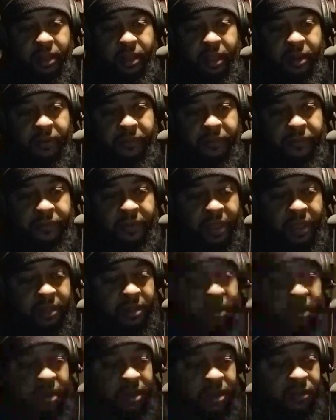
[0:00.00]
it
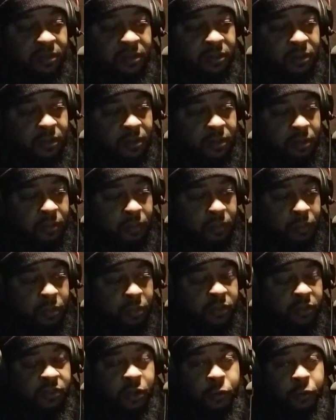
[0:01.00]
affected his
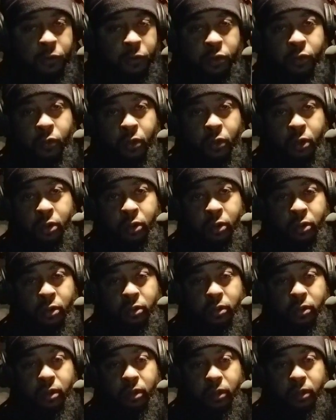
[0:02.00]
material
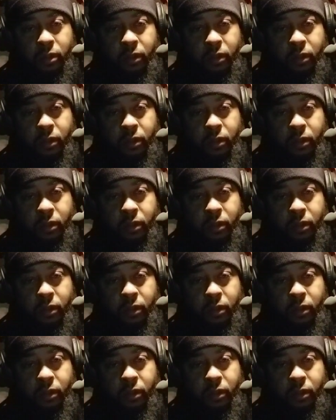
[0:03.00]
world.